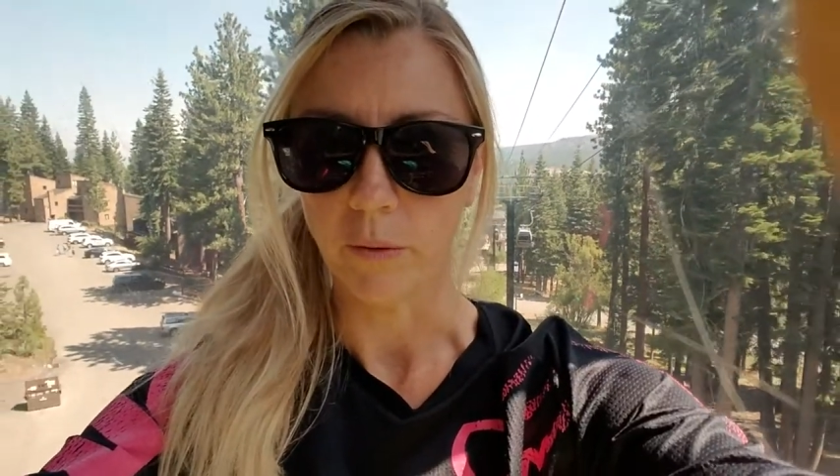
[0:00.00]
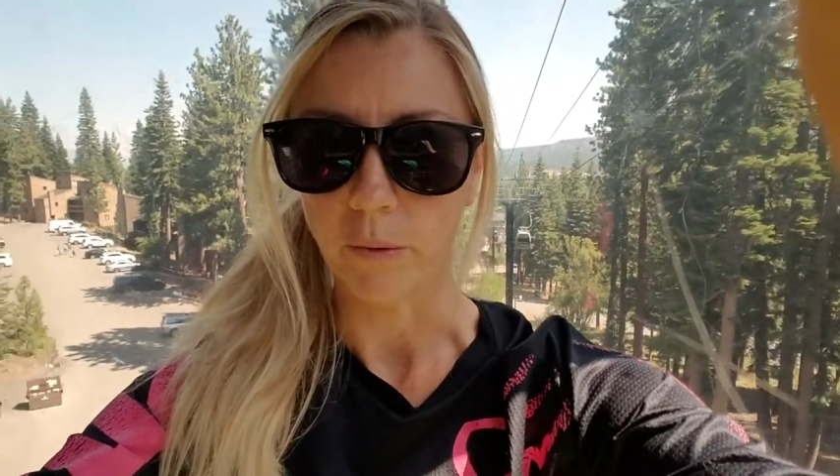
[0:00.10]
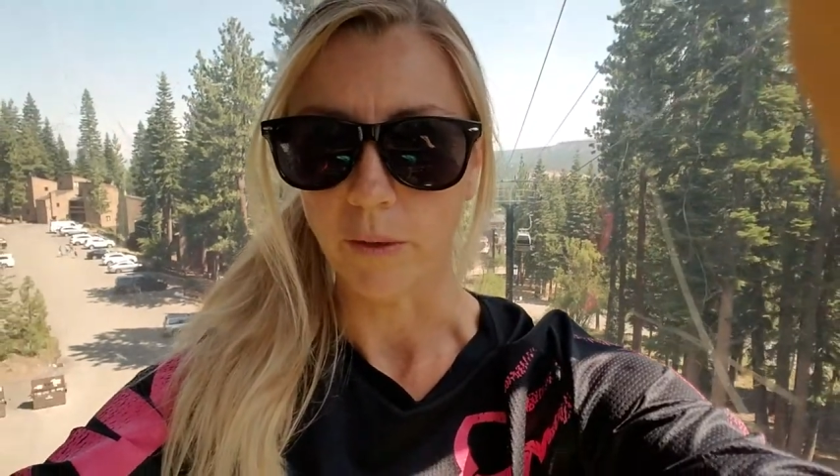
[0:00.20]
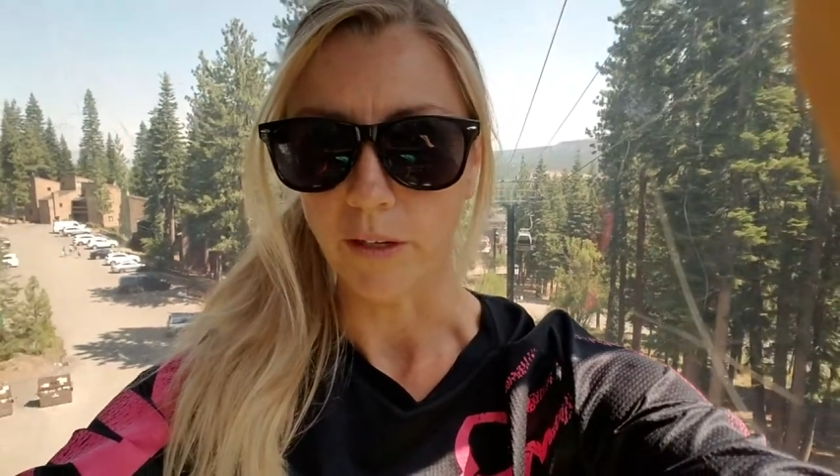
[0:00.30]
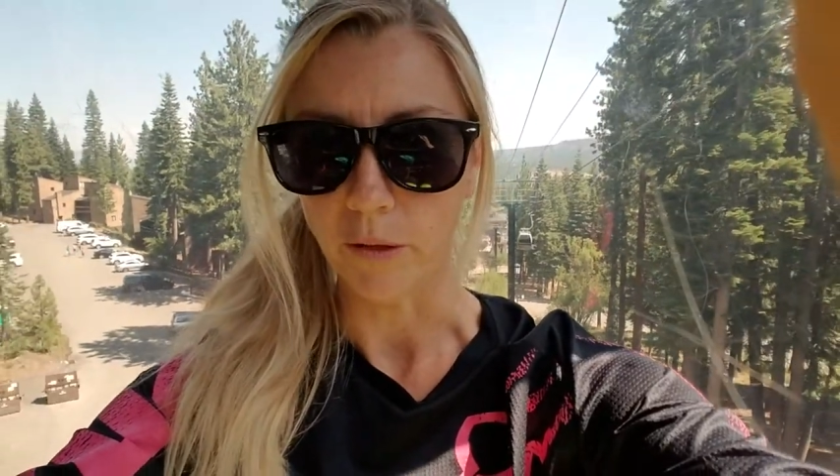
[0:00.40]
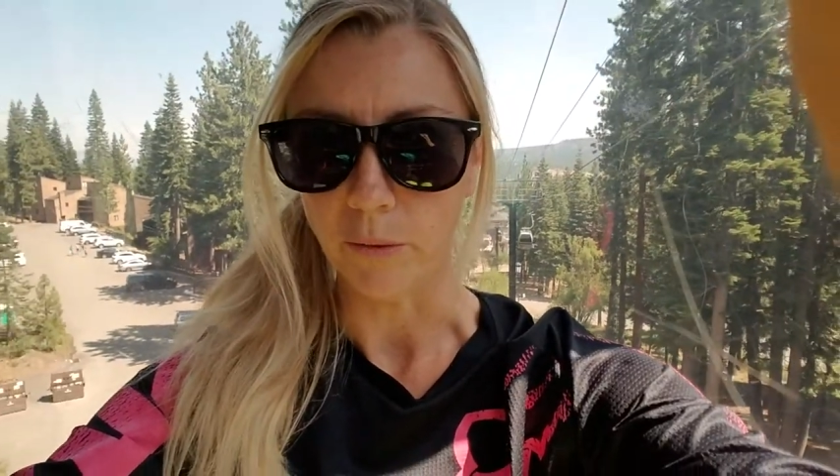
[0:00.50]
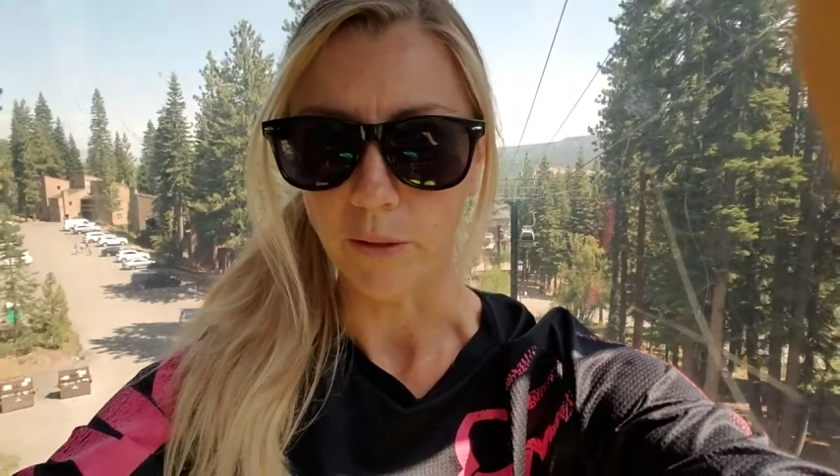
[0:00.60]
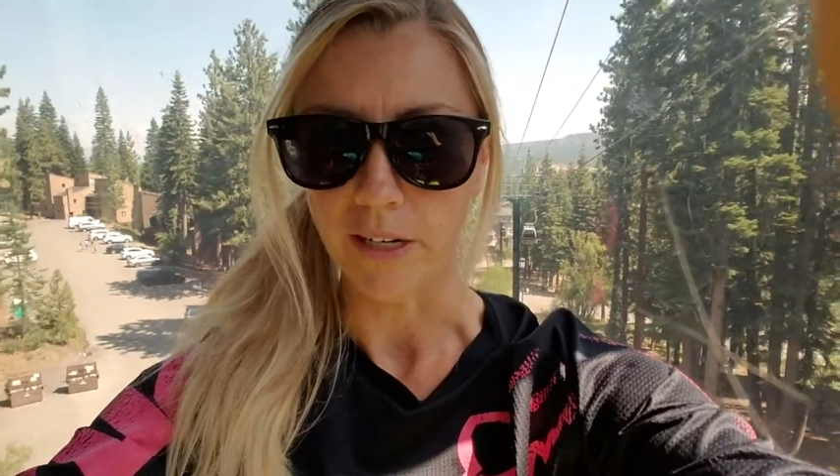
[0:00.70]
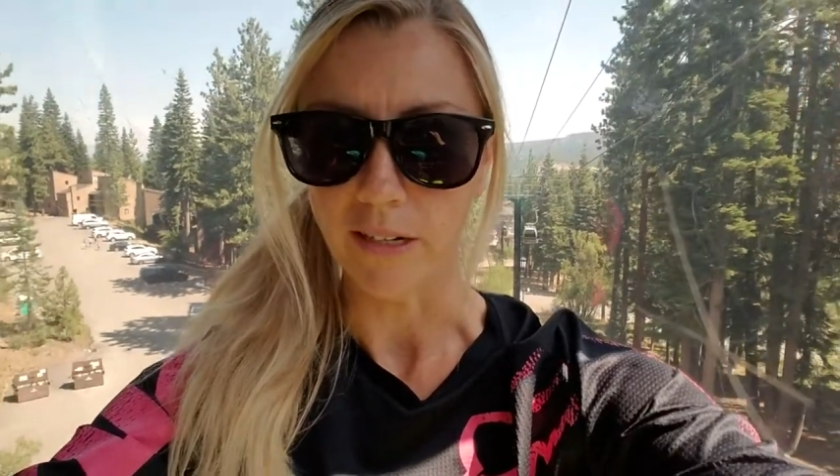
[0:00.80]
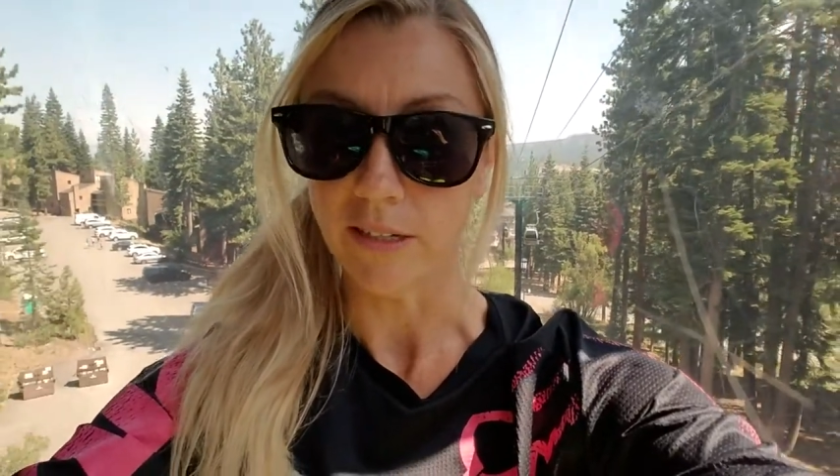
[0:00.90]
but we knew
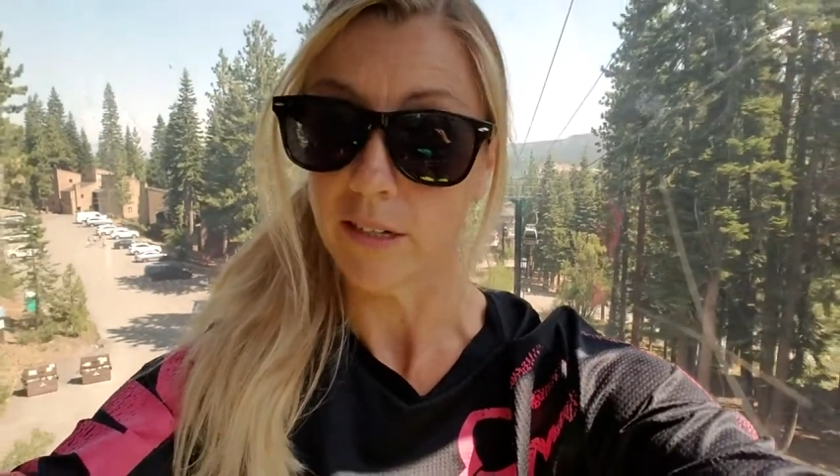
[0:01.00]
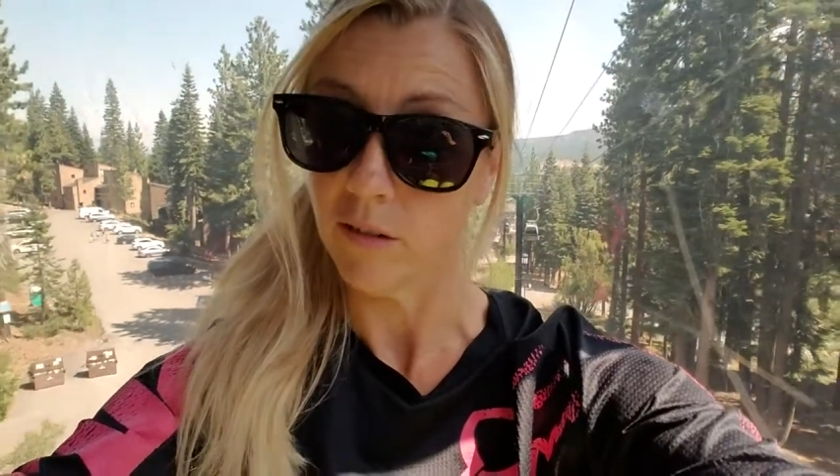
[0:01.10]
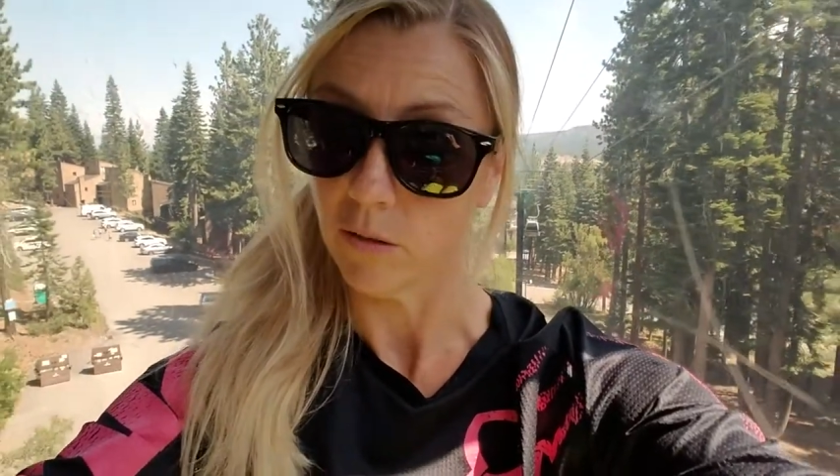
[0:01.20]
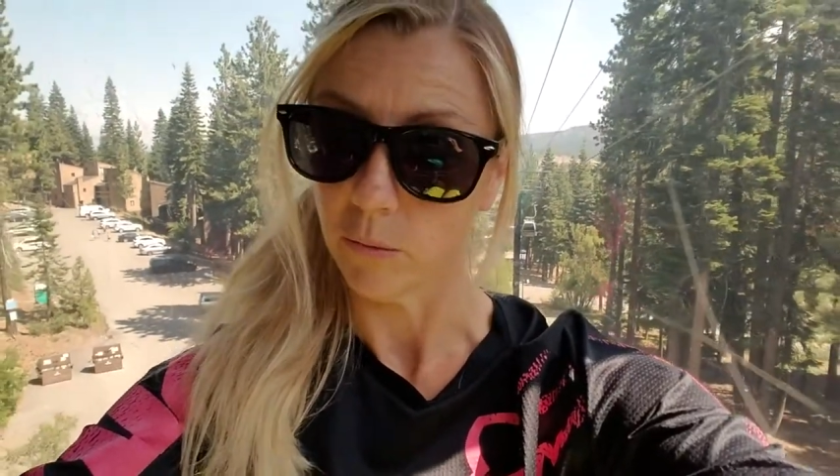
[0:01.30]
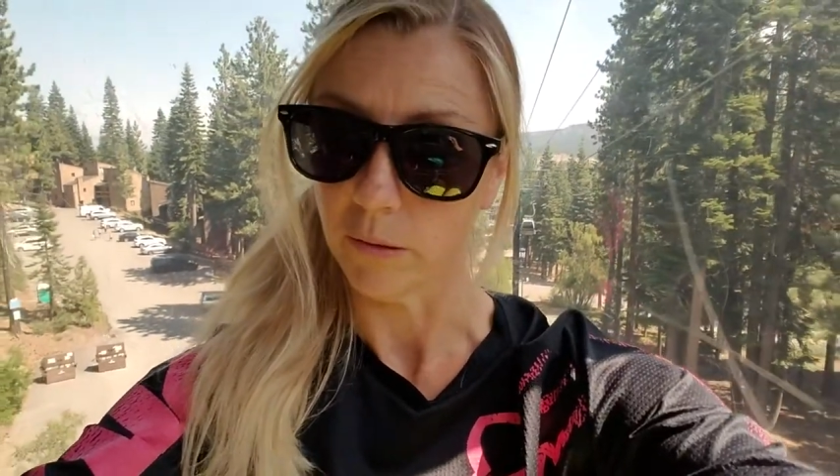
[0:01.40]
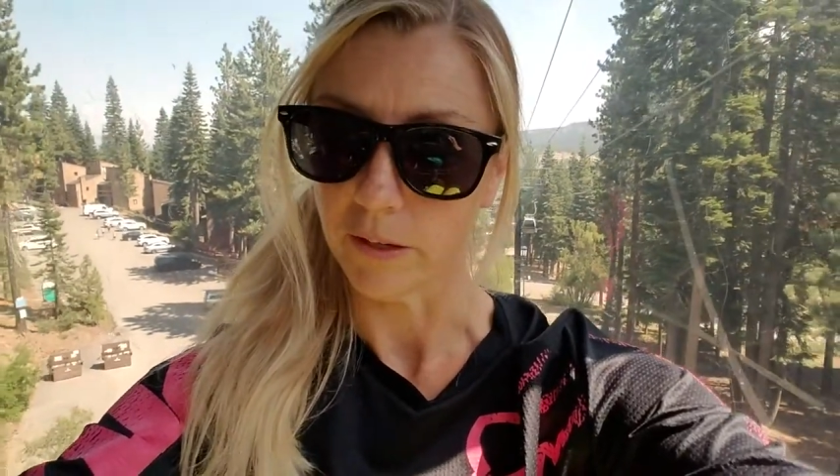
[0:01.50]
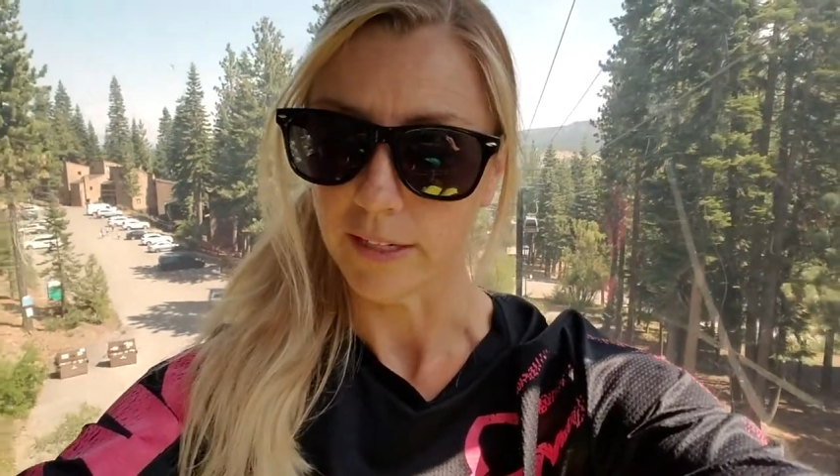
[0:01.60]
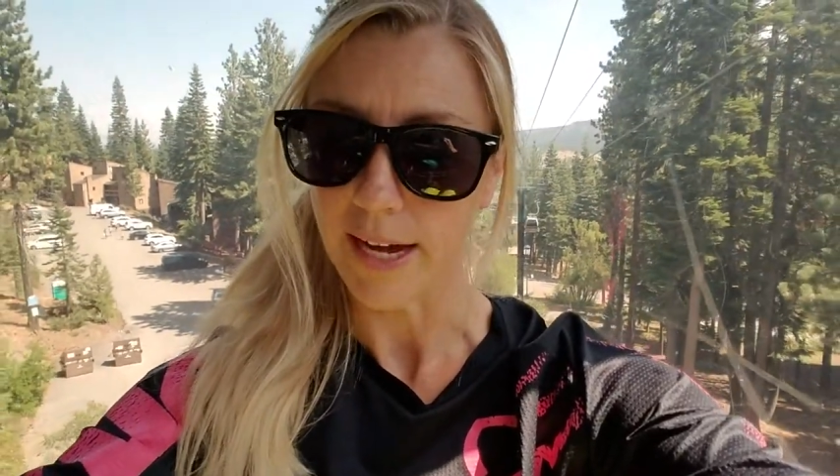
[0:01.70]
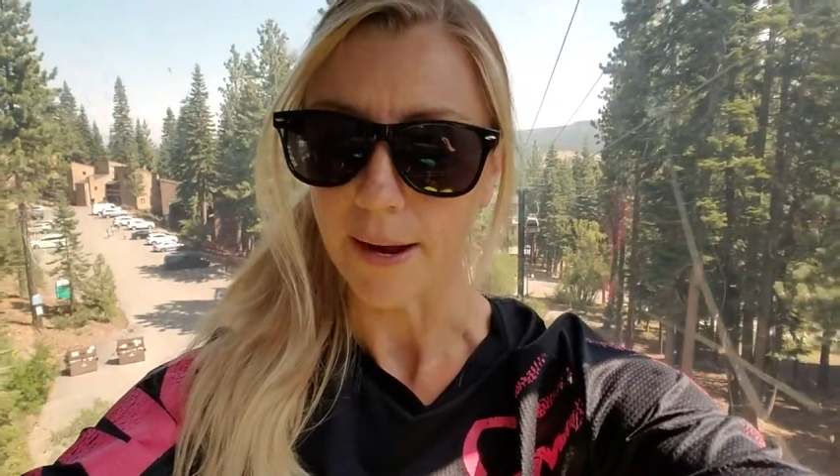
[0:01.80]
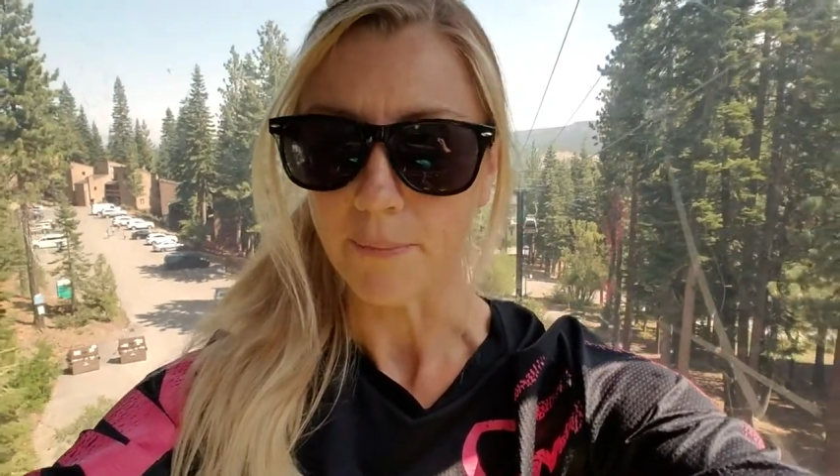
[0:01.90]
we needed skills or we were gonna
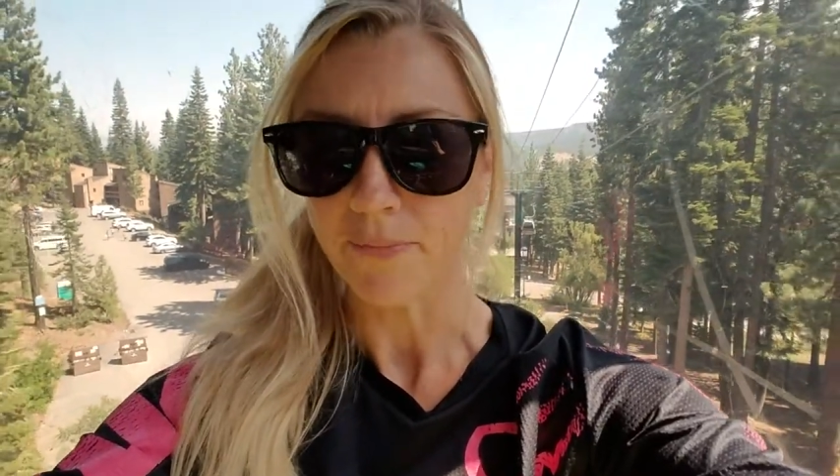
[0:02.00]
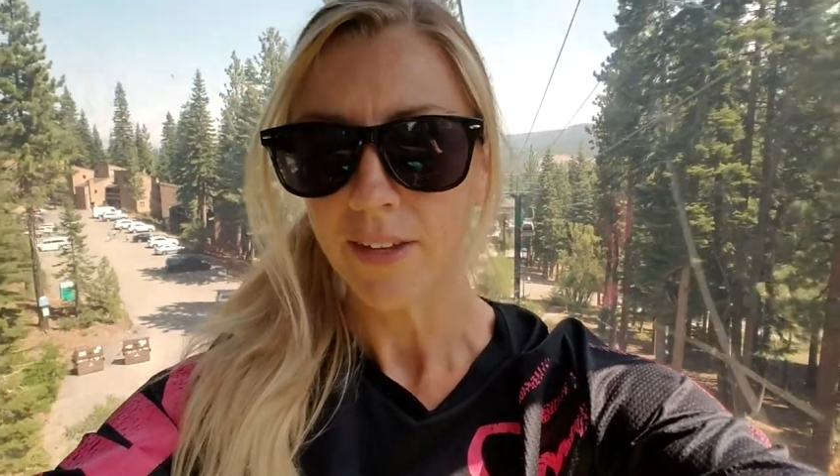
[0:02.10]
die.